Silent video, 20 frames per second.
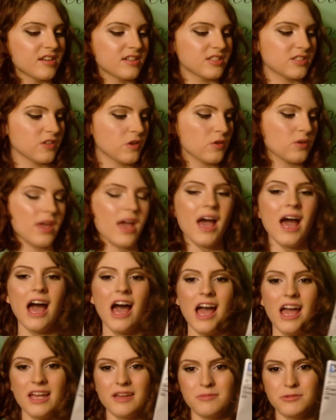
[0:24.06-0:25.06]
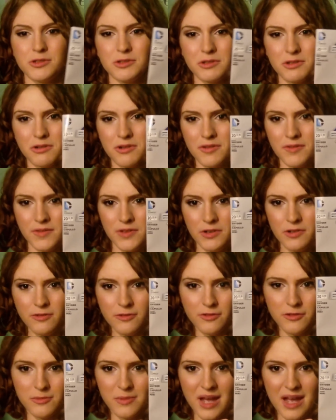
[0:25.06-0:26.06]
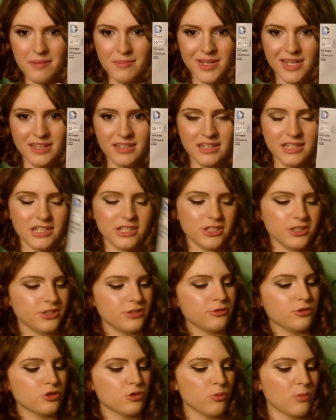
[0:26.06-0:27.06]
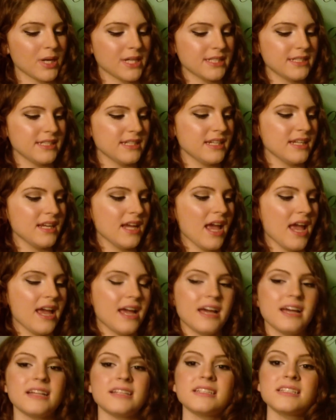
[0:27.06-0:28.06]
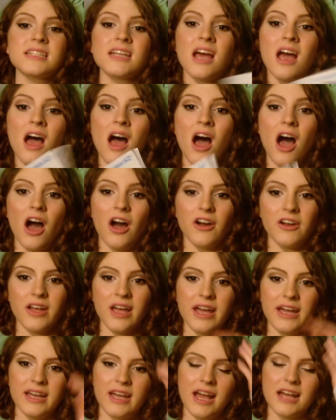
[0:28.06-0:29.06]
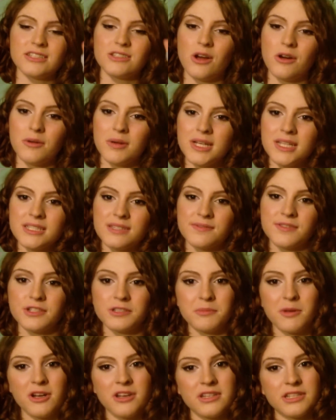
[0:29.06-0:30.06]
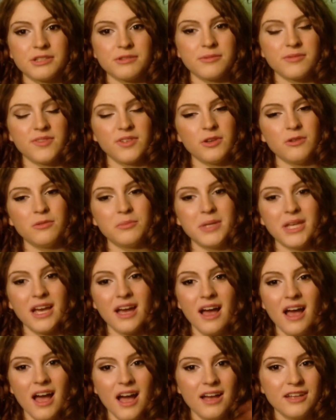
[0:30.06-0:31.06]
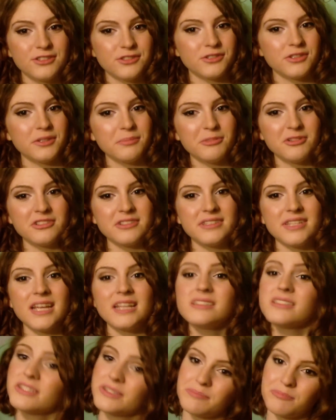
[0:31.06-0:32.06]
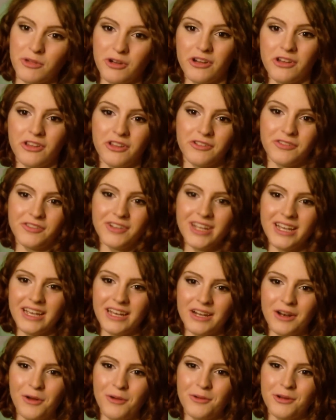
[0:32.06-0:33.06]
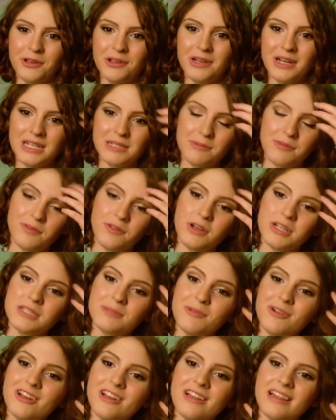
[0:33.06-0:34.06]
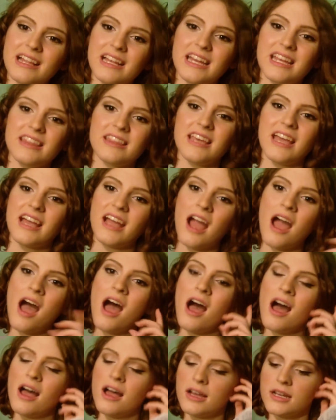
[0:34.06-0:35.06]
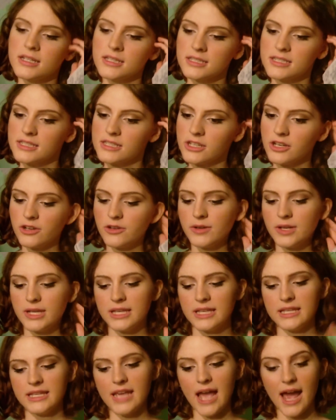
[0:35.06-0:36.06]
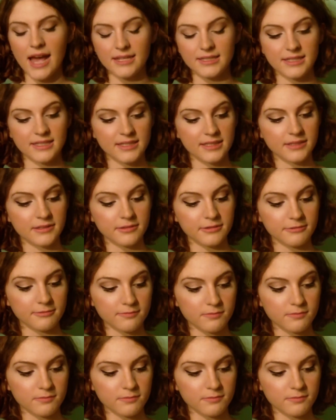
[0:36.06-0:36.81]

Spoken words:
So yeah, I am doing a review for Batman issue 20, and okay, as always, the first part of this review will be 100% spoiler free, and I'll warn you guys before I spoil anything. So yes,